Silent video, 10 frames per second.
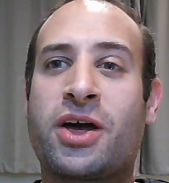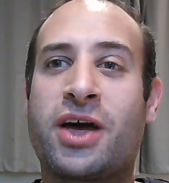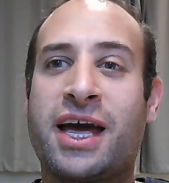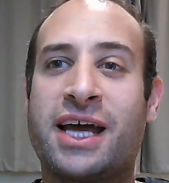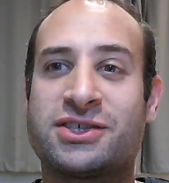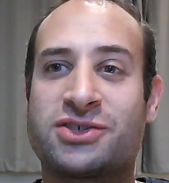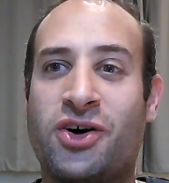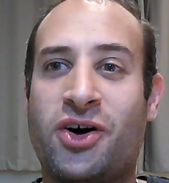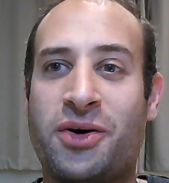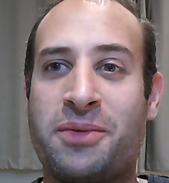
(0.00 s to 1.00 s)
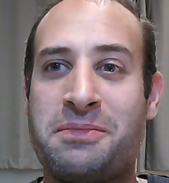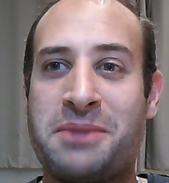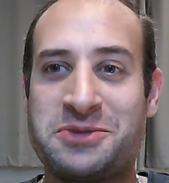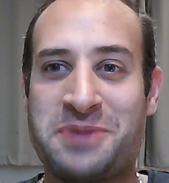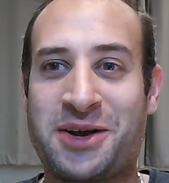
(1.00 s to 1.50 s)
It's got
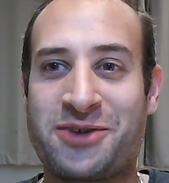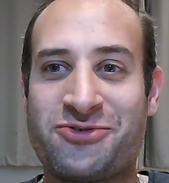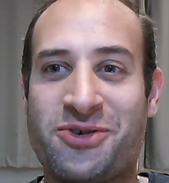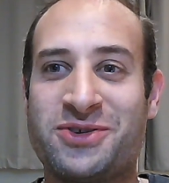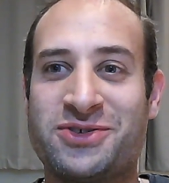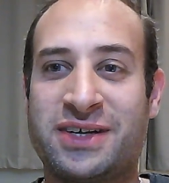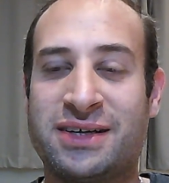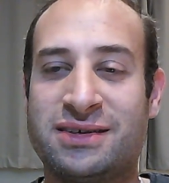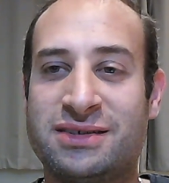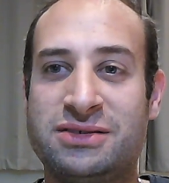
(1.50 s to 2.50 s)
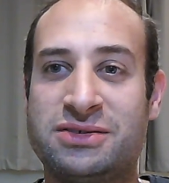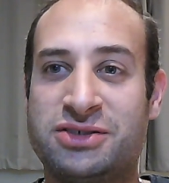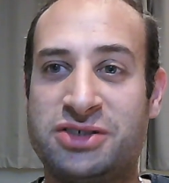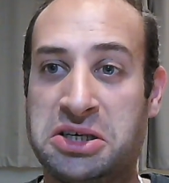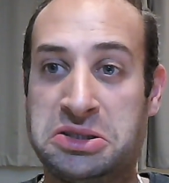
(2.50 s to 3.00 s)
much better controllers on it, and you can
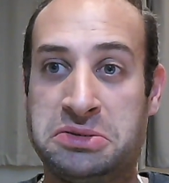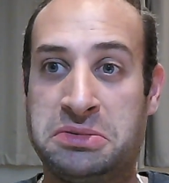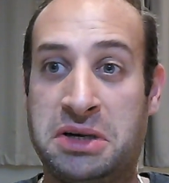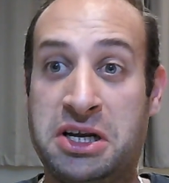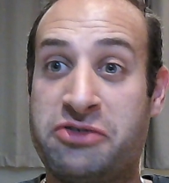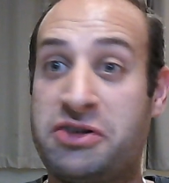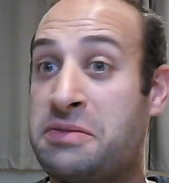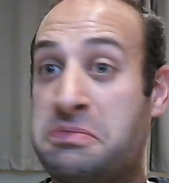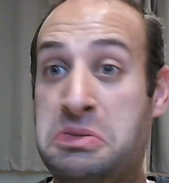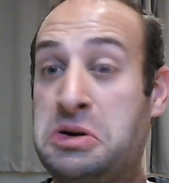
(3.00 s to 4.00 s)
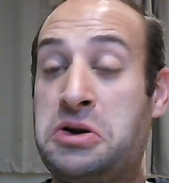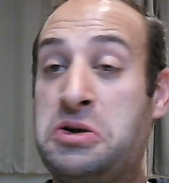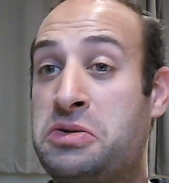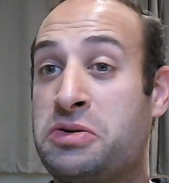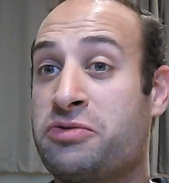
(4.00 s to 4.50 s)
just literally you
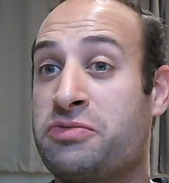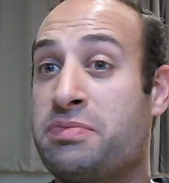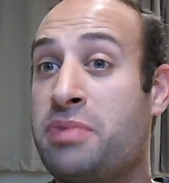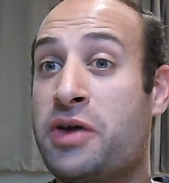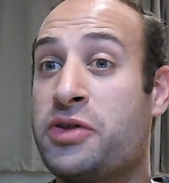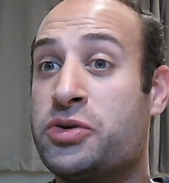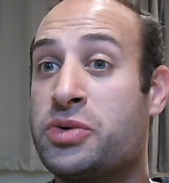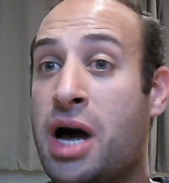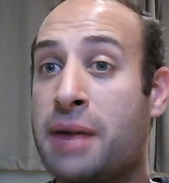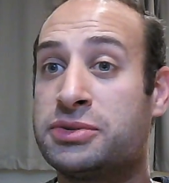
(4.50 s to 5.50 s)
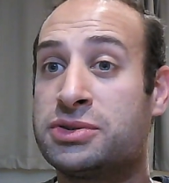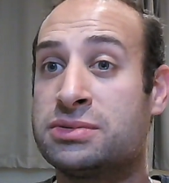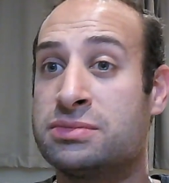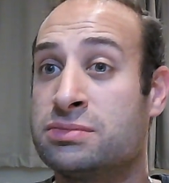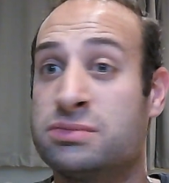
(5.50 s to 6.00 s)
can buy the new cups,
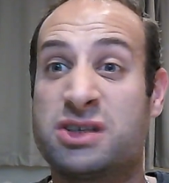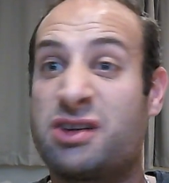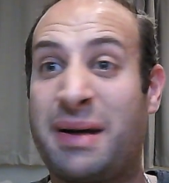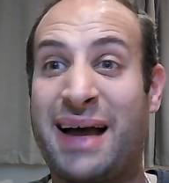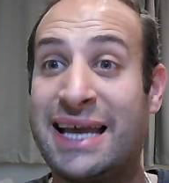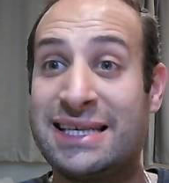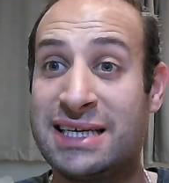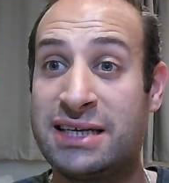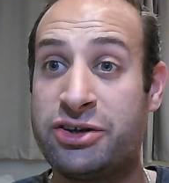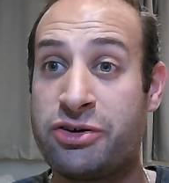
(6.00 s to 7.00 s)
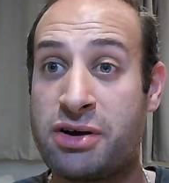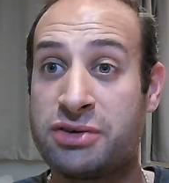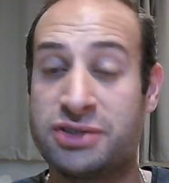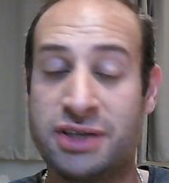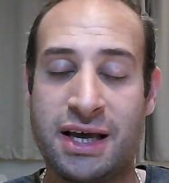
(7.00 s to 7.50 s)
which are about 18 euros,
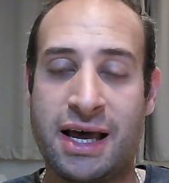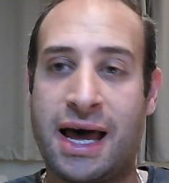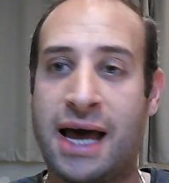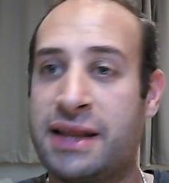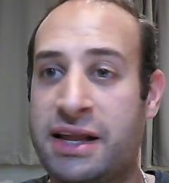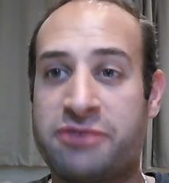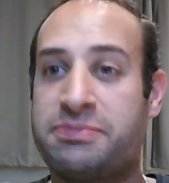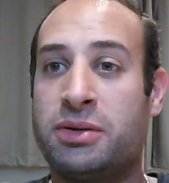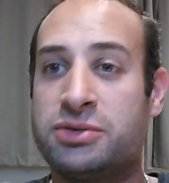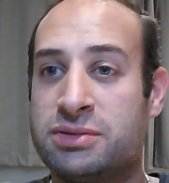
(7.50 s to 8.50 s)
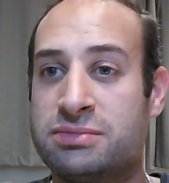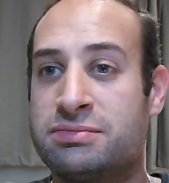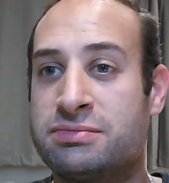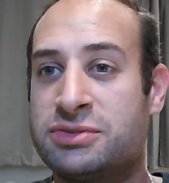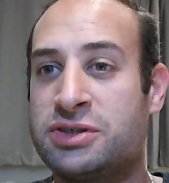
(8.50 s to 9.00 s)
and then just bolt on.
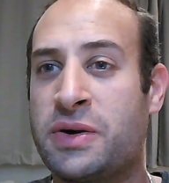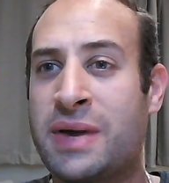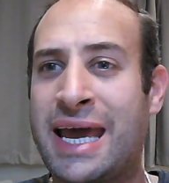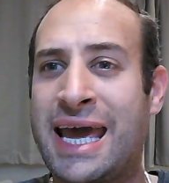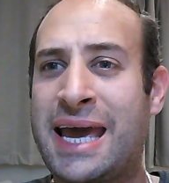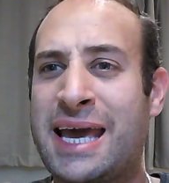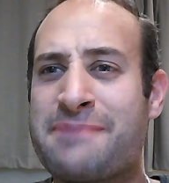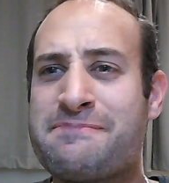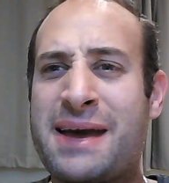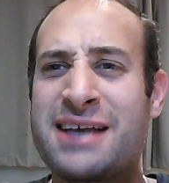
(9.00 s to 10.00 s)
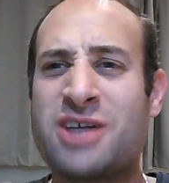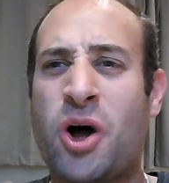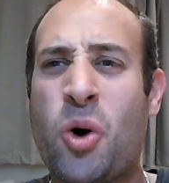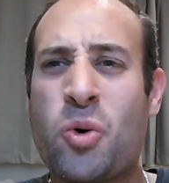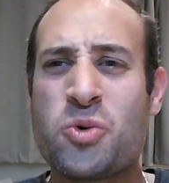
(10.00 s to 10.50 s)
So it makes the
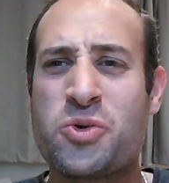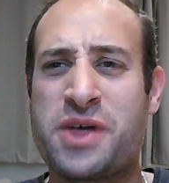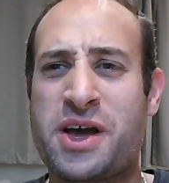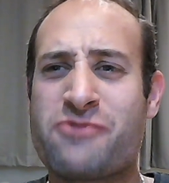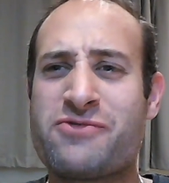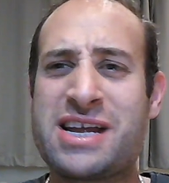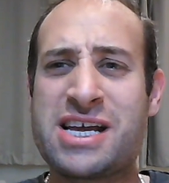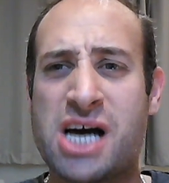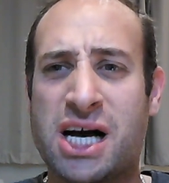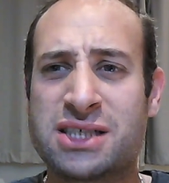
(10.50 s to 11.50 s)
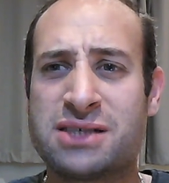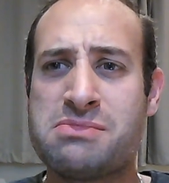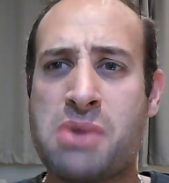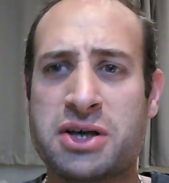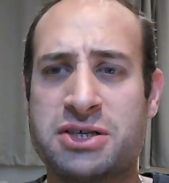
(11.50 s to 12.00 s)
whole thing a really
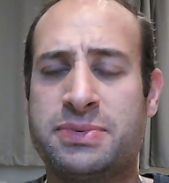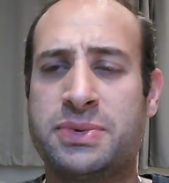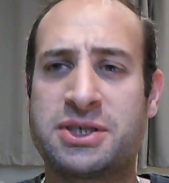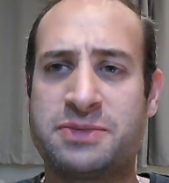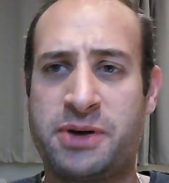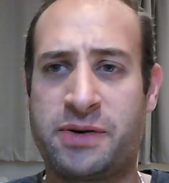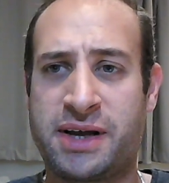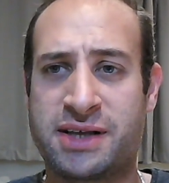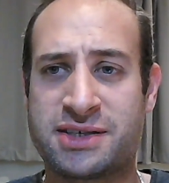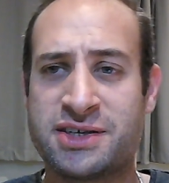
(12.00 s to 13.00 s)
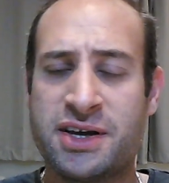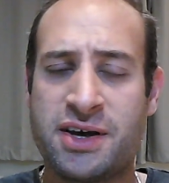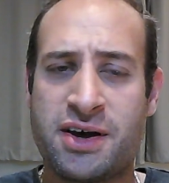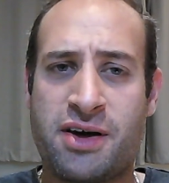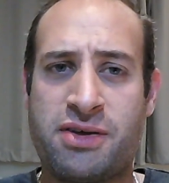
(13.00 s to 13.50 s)
customizable experience
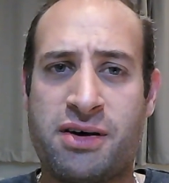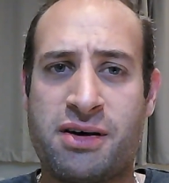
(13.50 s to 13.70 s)
that